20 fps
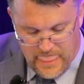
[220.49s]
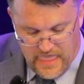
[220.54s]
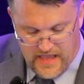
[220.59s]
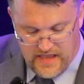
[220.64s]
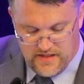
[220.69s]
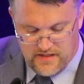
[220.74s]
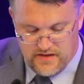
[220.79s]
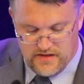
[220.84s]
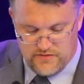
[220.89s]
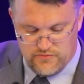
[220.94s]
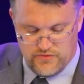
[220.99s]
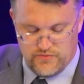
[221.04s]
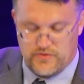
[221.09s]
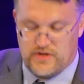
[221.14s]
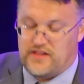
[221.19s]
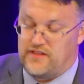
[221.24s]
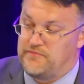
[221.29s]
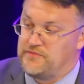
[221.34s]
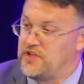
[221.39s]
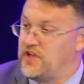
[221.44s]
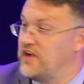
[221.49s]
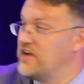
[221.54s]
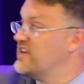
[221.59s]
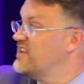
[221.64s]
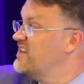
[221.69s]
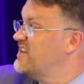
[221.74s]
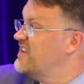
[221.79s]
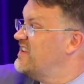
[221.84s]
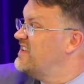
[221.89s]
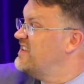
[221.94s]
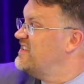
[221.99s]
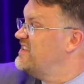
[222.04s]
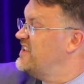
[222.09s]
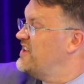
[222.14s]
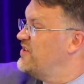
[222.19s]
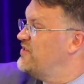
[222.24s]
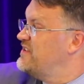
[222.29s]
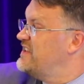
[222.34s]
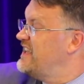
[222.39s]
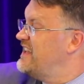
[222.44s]
And while I'm talking,
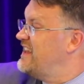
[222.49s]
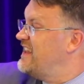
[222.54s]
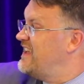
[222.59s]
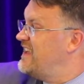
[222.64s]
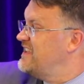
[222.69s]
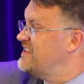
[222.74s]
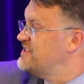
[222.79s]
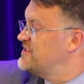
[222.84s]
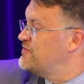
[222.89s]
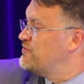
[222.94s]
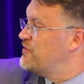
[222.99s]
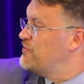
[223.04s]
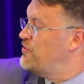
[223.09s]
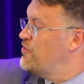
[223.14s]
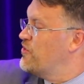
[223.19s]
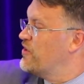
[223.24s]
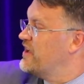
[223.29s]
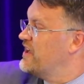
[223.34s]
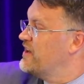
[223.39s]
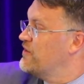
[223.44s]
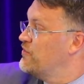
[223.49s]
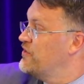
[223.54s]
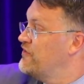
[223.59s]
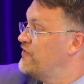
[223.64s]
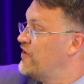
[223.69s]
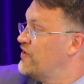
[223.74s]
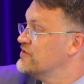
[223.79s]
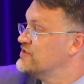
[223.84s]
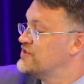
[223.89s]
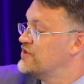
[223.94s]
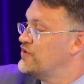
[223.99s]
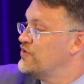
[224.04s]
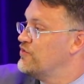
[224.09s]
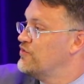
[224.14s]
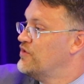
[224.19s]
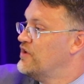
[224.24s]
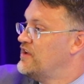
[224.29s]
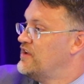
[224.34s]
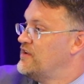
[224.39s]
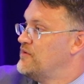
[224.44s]
deadlines and reporting, we've
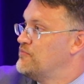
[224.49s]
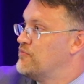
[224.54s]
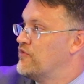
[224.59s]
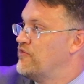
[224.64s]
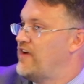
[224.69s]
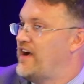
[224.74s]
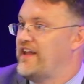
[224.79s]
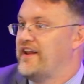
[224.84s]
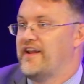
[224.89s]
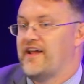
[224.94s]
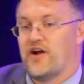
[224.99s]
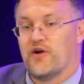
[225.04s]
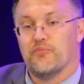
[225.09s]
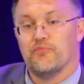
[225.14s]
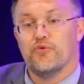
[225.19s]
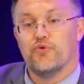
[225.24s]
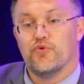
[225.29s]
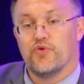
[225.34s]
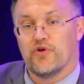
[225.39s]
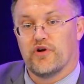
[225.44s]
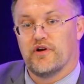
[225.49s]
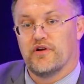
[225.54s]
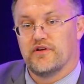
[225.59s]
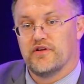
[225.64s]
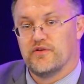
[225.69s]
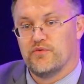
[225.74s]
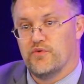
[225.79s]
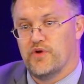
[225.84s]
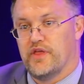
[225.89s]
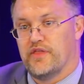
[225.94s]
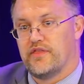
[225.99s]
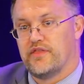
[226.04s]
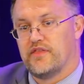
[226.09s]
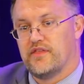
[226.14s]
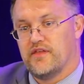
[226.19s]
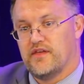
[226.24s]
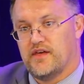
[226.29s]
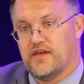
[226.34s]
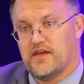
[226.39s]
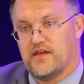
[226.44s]
also provided our board
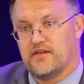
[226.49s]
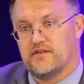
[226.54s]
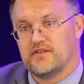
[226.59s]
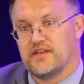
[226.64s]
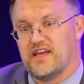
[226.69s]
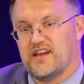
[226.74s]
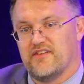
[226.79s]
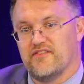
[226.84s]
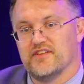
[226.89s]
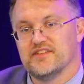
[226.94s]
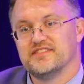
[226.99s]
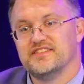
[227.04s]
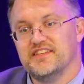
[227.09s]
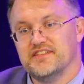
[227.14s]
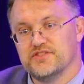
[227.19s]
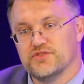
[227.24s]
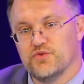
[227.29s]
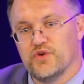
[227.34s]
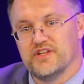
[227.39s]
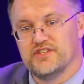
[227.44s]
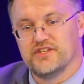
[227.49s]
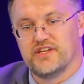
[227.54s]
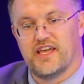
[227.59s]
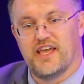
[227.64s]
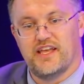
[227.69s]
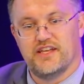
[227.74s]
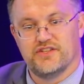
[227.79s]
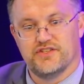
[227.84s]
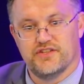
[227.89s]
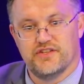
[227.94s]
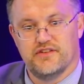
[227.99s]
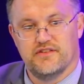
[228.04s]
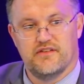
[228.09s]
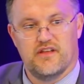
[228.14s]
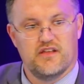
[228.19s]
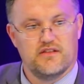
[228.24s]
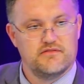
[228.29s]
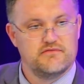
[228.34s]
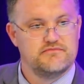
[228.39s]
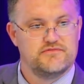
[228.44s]
with kind of a CECL
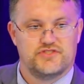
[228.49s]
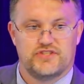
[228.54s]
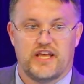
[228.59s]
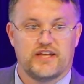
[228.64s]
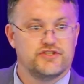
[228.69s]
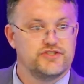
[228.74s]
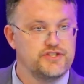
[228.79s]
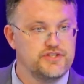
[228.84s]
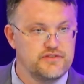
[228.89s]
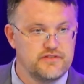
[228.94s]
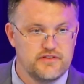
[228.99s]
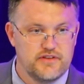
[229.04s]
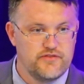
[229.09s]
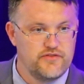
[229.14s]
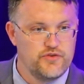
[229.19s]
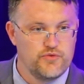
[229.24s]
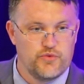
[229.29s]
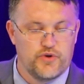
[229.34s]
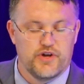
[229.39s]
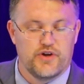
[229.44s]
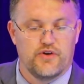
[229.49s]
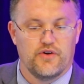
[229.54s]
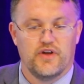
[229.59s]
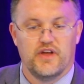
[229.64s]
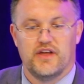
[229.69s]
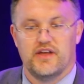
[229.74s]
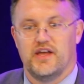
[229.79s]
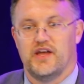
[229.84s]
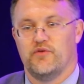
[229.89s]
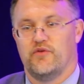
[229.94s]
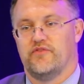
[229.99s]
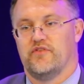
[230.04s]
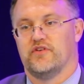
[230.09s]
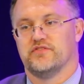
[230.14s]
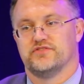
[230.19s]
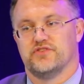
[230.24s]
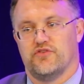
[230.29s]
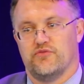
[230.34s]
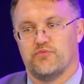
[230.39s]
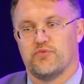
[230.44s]
education session, if you will, and we've
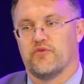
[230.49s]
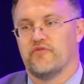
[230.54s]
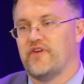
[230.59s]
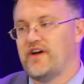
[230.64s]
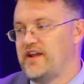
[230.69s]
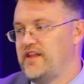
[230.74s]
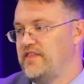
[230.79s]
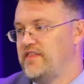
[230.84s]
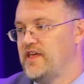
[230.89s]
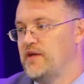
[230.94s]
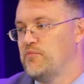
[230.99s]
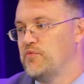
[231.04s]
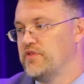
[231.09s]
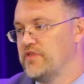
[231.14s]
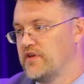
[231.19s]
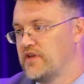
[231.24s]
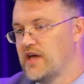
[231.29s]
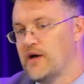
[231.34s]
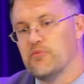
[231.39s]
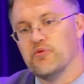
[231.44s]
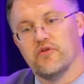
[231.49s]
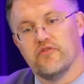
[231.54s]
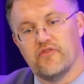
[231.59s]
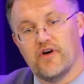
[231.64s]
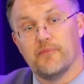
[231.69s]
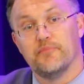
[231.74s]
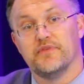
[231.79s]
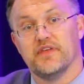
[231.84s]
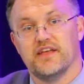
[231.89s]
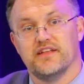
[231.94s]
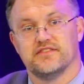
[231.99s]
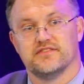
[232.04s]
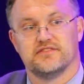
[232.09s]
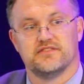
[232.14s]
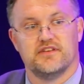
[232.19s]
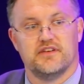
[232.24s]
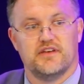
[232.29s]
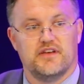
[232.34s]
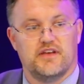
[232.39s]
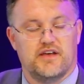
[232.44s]
also provided them with a couple of
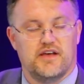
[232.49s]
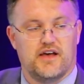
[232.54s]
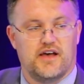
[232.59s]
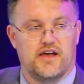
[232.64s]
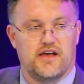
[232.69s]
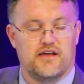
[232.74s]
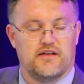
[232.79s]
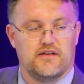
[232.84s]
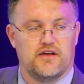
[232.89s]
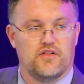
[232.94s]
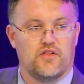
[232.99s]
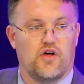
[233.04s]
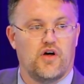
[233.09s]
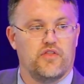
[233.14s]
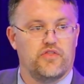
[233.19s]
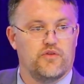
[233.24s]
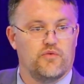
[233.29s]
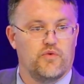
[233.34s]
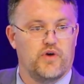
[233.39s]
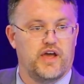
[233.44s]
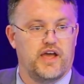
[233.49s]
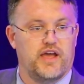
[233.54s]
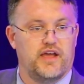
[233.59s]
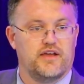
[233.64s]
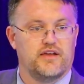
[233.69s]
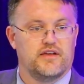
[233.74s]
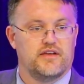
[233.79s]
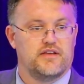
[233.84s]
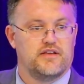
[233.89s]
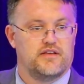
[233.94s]
updates along the way,